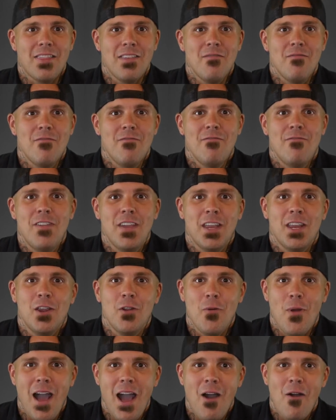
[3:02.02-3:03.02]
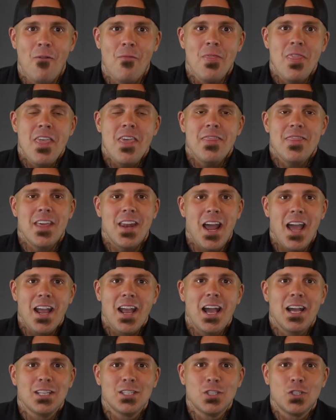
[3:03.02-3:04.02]
and figure out that I
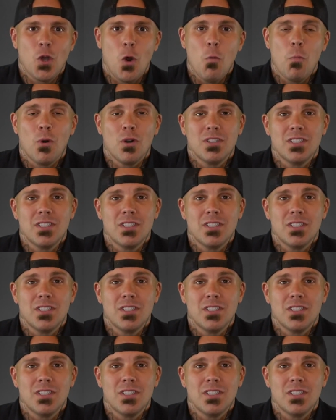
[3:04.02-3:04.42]
got sober